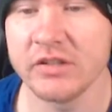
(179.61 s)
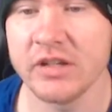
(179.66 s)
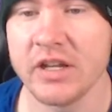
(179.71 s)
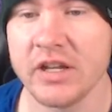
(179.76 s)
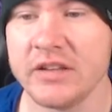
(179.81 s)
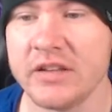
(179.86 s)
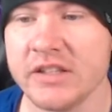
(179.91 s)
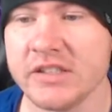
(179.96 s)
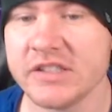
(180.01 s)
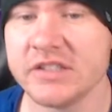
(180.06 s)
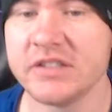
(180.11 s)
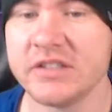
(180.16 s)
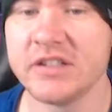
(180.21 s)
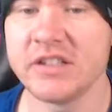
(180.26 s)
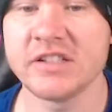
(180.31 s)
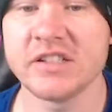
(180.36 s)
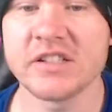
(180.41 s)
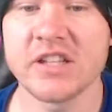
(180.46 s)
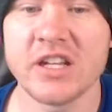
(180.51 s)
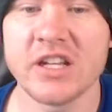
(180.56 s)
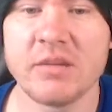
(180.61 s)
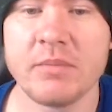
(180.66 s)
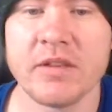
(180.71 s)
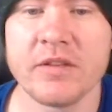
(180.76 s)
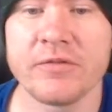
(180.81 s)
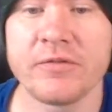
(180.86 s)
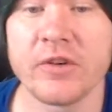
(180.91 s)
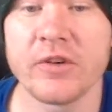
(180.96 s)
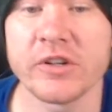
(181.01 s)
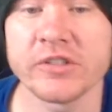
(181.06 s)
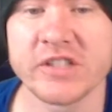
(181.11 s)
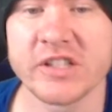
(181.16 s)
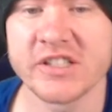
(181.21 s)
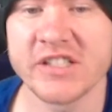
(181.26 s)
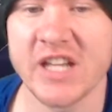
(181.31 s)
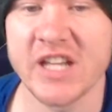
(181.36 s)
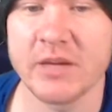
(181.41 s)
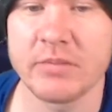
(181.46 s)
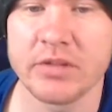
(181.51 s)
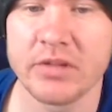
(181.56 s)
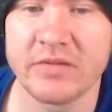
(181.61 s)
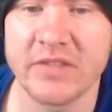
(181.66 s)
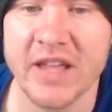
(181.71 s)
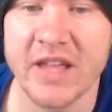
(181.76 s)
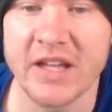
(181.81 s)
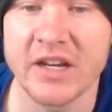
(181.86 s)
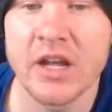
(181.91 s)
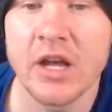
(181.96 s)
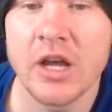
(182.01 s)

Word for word: And this, this is going to be the first example of that.